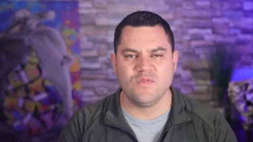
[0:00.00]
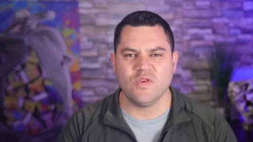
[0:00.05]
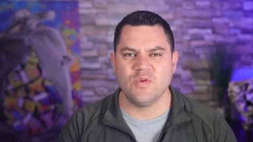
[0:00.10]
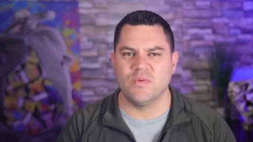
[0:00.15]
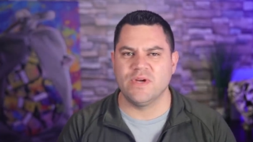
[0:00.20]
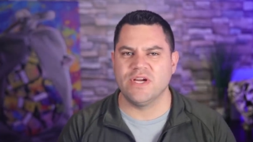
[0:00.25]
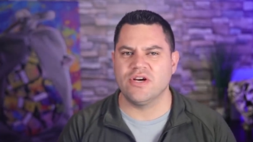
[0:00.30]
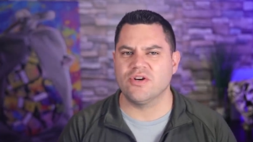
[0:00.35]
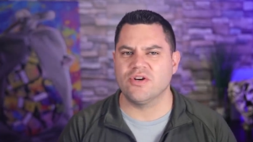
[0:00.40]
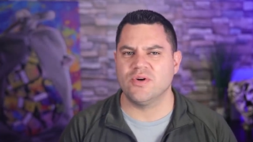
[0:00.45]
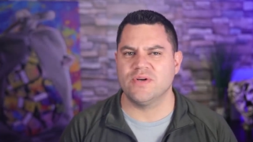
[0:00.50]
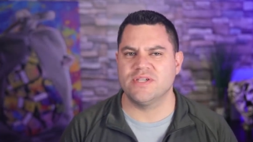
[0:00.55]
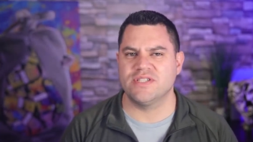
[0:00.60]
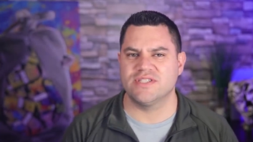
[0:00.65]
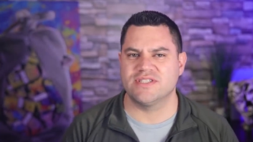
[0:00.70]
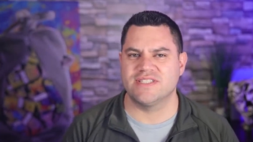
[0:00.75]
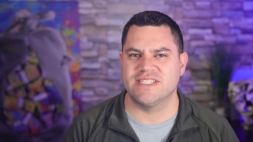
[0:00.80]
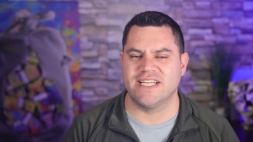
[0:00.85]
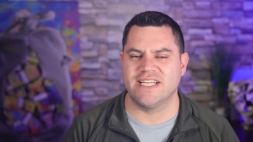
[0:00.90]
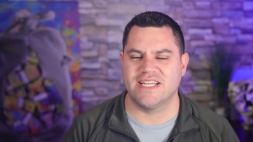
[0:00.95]
we are going
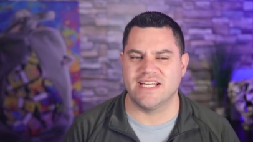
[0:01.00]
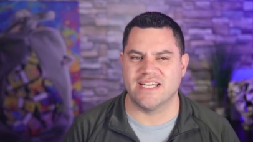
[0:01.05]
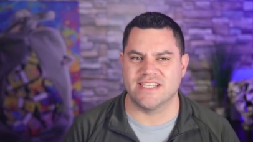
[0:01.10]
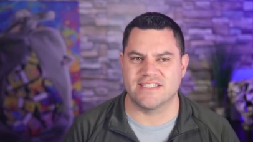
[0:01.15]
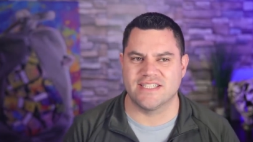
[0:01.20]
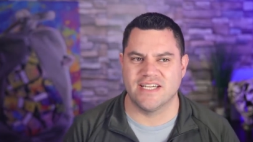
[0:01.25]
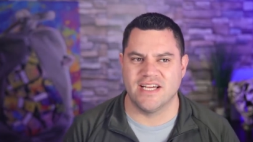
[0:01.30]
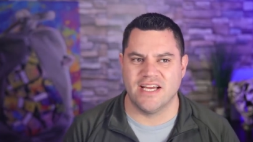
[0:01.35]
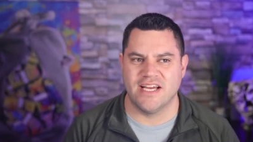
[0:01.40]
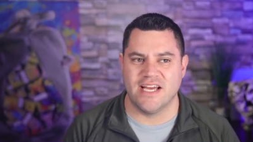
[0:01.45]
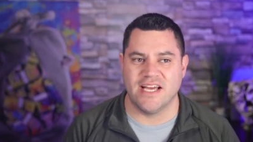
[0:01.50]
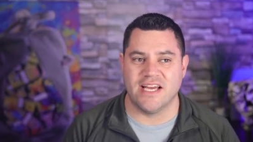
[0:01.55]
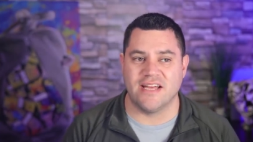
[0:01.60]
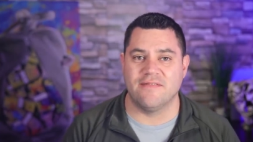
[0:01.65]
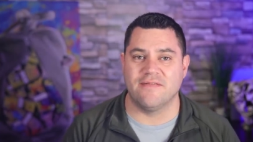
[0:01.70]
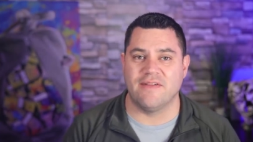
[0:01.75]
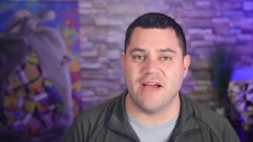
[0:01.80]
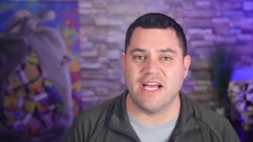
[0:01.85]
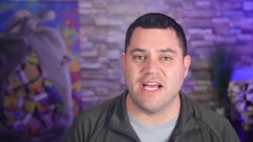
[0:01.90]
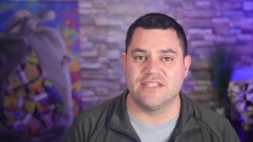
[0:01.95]
to see this
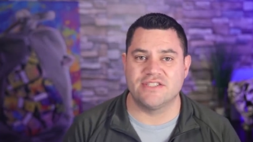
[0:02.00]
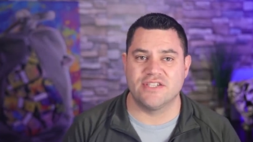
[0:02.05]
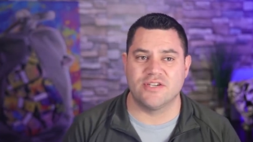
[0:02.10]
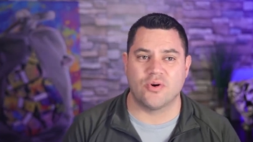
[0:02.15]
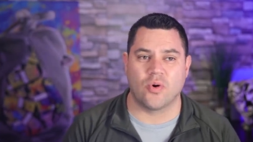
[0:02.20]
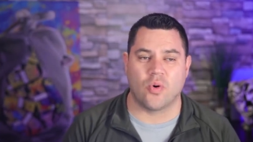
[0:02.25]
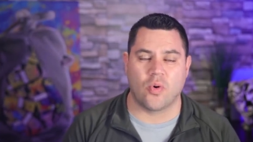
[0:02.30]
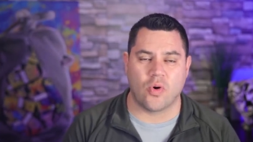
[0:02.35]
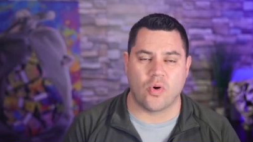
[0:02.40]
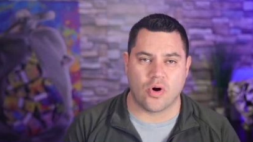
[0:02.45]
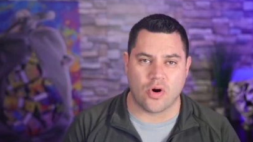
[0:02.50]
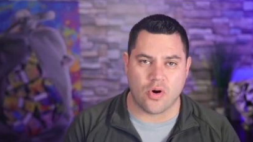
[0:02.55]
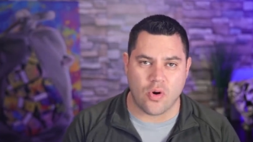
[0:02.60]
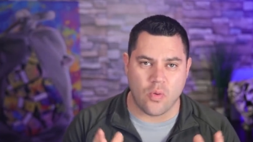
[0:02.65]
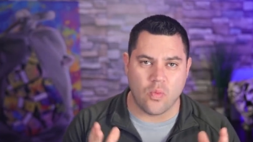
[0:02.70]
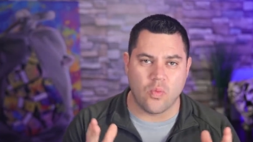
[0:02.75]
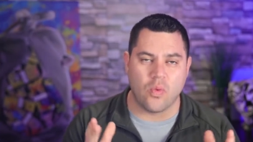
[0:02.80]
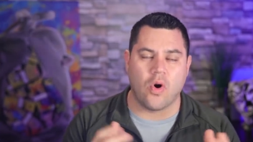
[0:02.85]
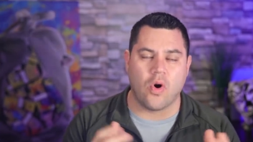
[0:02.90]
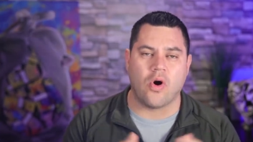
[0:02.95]
invasion or
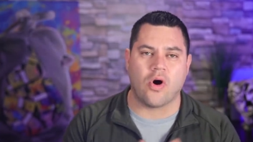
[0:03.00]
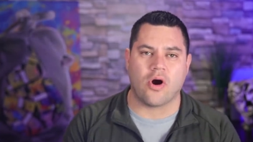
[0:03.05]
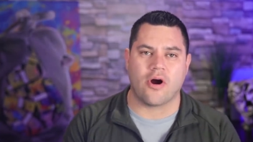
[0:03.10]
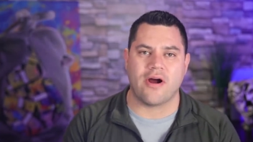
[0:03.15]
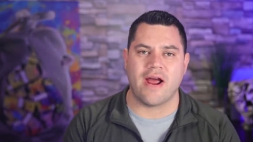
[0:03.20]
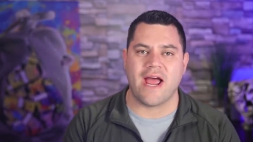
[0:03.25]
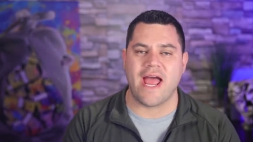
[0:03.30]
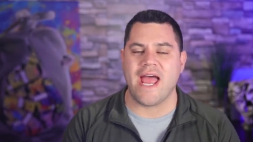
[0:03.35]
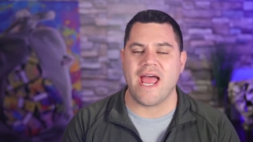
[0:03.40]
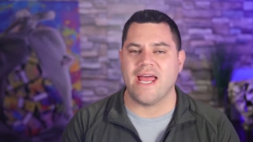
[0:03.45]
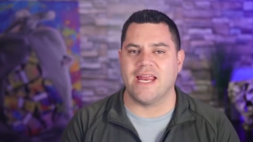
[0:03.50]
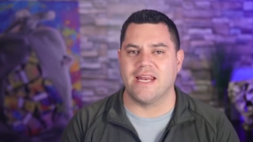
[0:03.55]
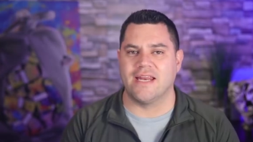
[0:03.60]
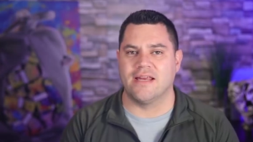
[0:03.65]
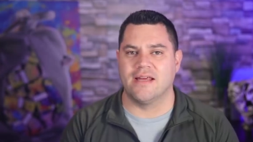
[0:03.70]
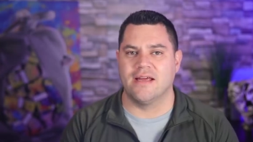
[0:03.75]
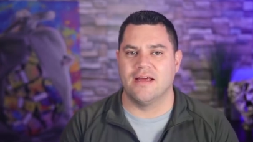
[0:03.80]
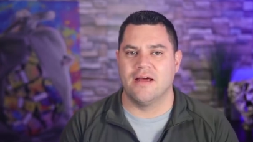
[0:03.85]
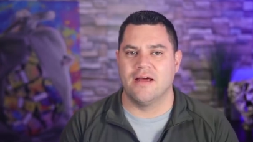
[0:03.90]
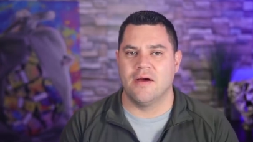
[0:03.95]
war
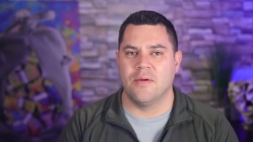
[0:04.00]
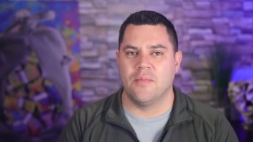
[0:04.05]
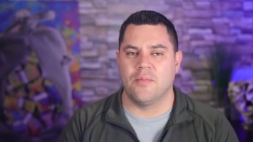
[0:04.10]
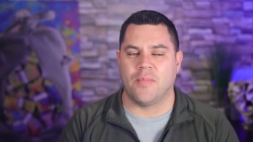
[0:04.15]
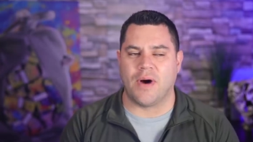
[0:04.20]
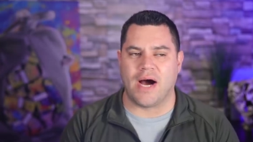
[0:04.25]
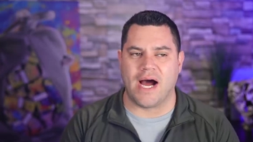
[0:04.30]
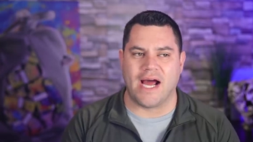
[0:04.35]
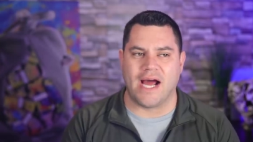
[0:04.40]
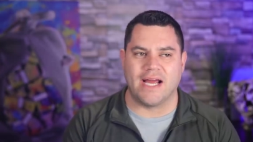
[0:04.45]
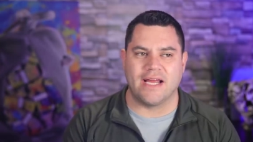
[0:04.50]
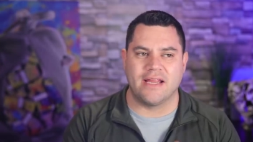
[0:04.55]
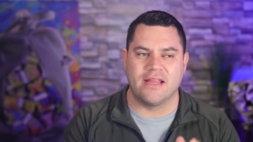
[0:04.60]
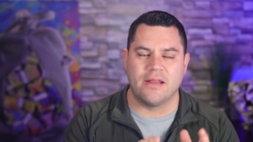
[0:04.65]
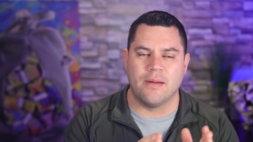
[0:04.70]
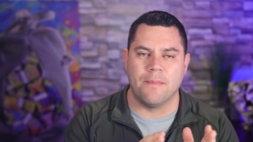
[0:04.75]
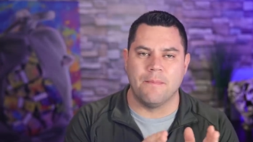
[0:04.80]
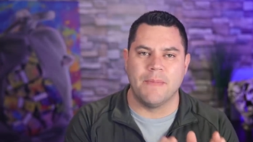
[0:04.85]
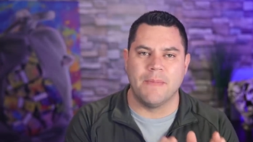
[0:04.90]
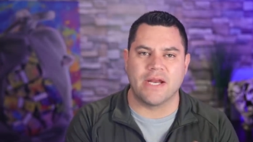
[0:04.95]
end by
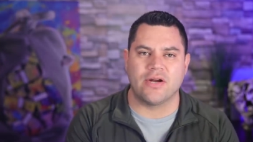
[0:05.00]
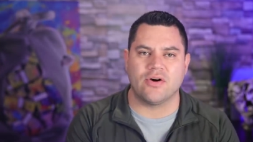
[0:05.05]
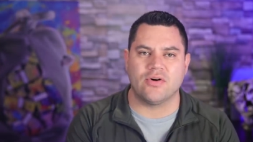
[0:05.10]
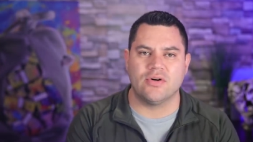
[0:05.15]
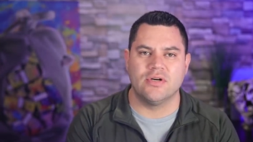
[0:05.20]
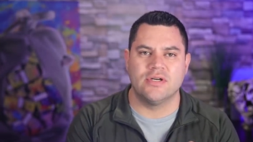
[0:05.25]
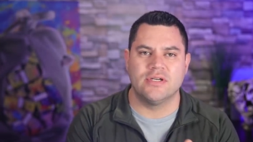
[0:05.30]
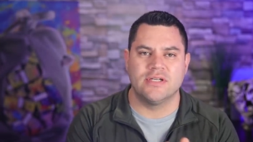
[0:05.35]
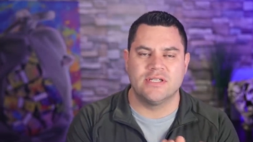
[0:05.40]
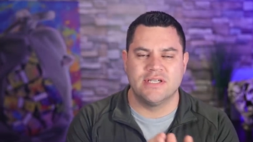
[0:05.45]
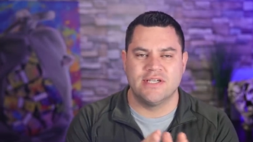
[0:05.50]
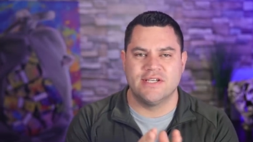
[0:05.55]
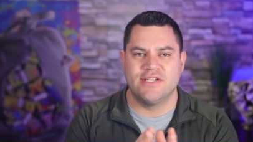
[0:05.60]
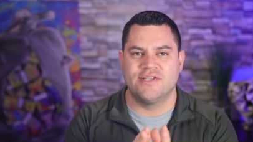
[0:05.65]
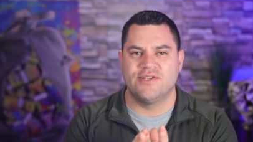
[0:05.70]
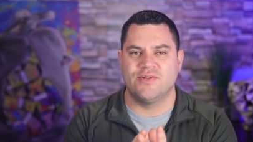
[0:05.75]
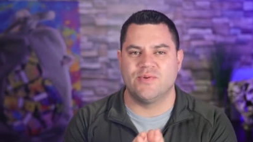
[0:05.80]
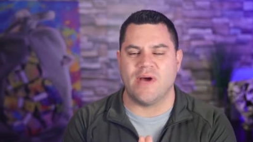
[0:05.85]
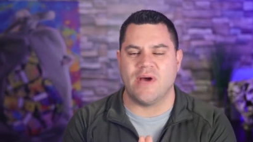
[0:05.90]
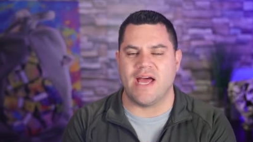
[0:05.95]
the middle
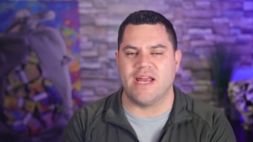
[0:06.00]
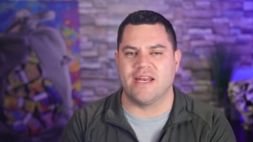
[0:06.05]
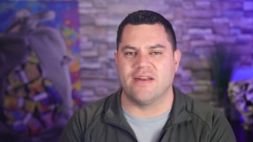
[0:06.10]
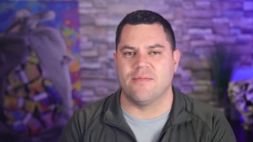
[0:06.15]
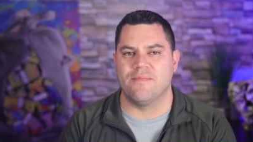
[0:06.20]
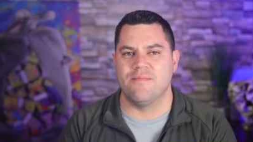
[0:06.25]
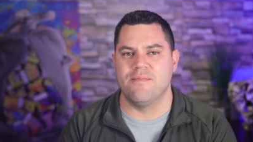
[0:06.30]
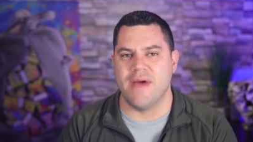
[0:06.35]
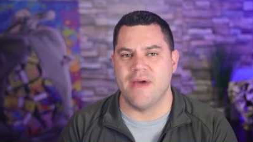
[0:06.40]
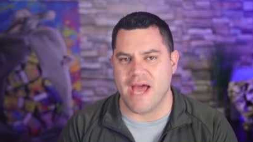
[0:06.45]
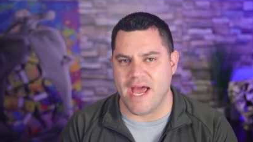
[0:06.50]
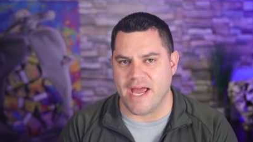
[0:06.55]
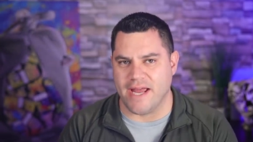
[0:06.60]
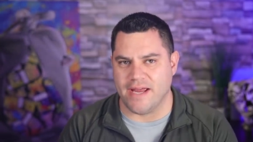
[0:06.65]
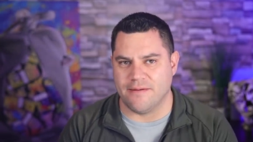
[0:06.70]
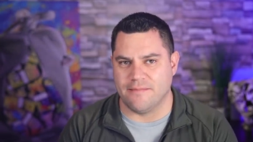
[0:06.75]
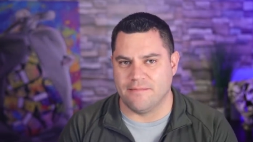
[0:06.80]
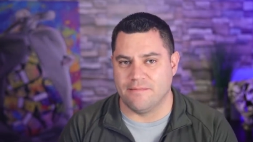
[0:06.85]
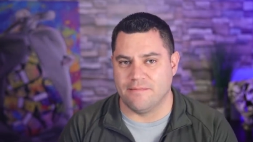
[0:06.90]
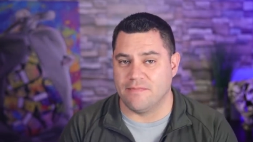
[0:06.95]
to end of
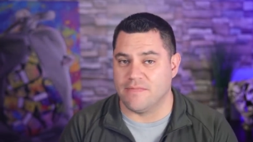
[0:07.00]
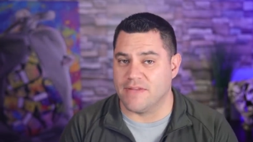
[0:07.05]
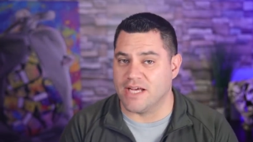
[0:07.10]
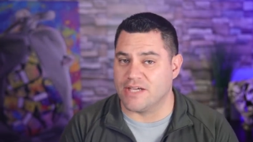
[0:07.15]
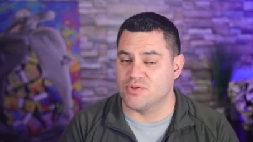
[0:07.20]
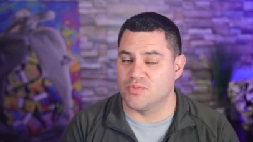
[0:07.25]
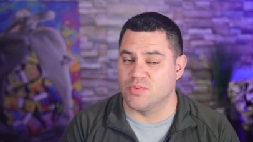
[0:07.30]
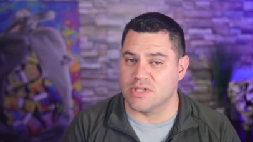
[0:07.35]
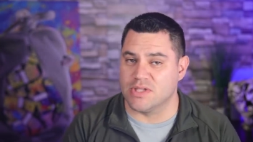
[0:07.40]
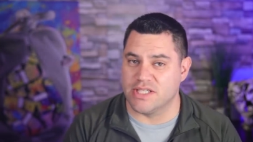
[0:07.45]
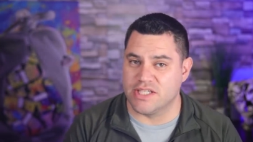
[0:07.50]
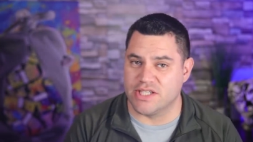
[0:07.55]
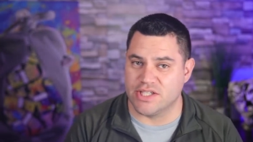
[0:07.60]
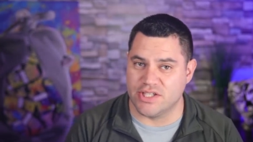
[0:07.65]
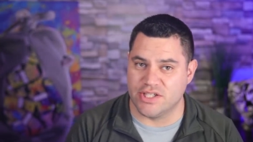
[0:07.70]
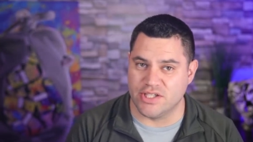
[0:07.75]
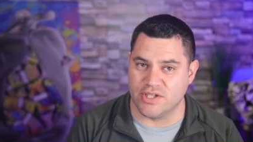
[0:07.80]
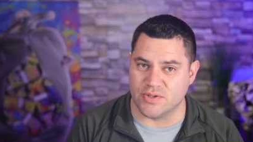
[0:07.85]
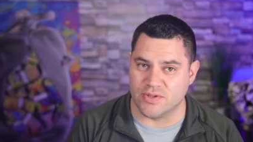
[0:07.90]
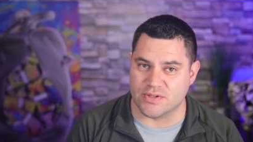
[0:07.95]
May. That's really
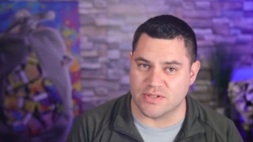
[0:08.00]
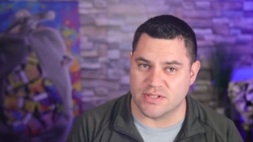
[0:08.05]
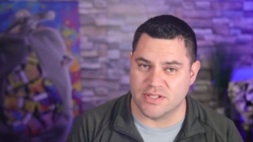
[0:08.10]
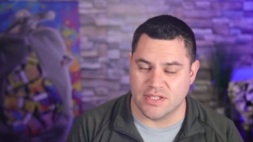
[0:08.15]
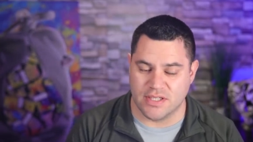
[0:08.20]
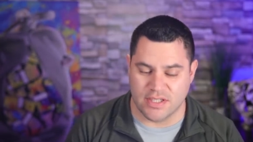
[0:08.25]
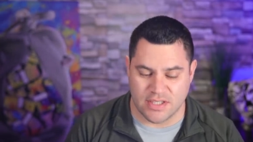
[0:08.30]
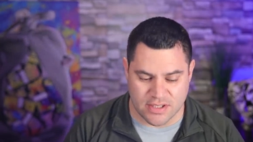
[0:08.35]
good news.